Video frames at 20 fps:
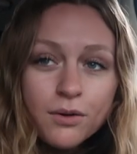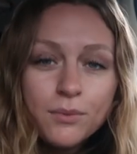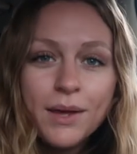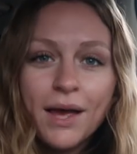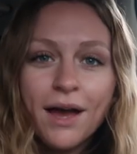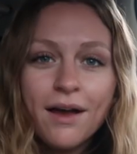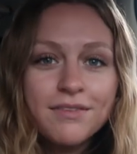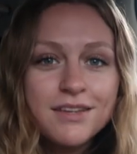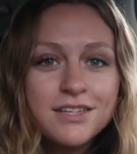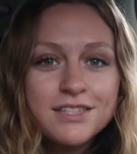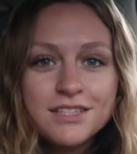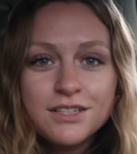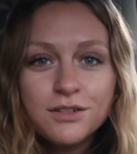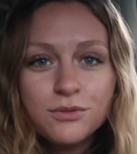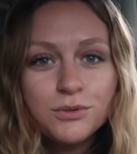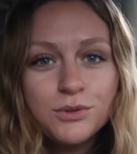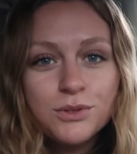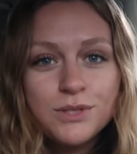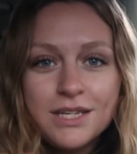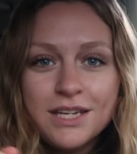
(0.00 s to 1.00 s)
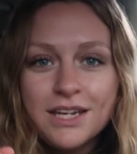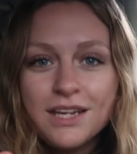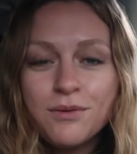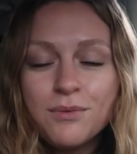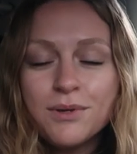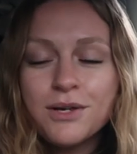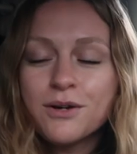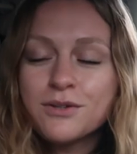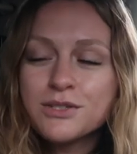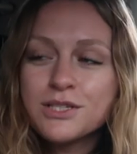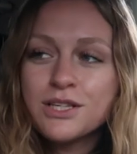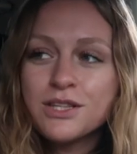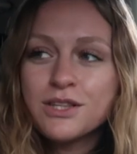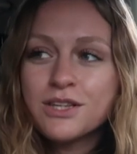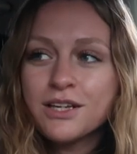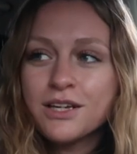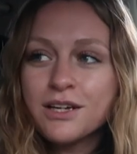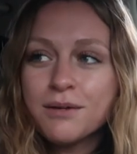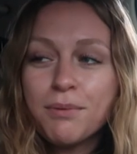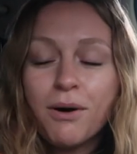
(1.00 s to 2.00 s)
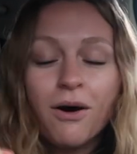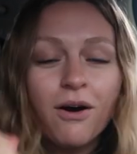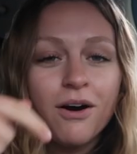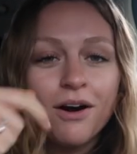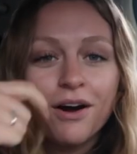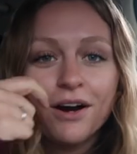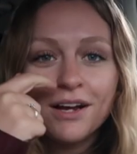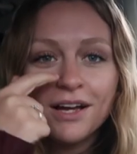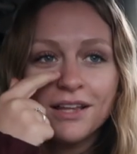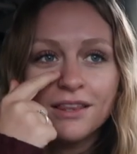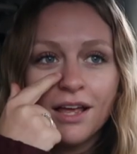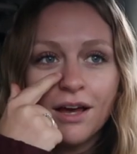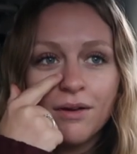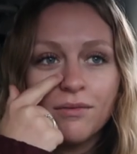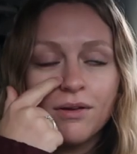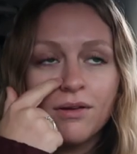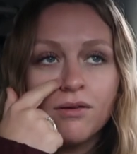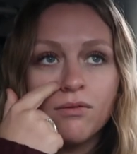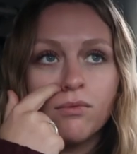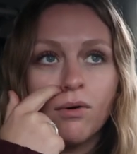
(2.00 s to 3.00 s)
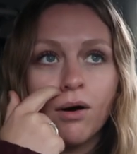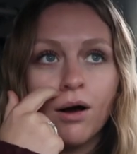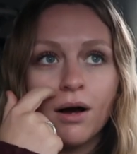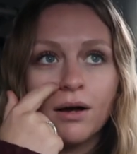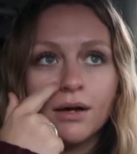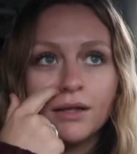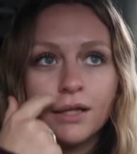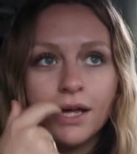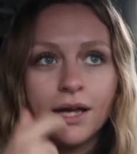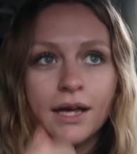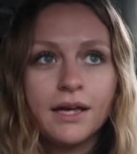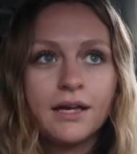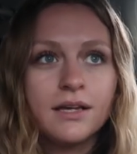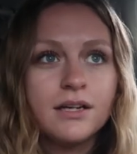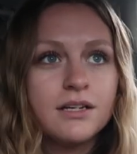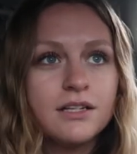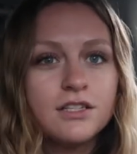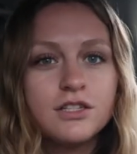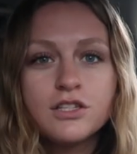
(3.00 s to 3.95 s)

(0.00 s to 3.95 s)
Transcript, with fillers: We have this little routine. We go to the park and then we walk like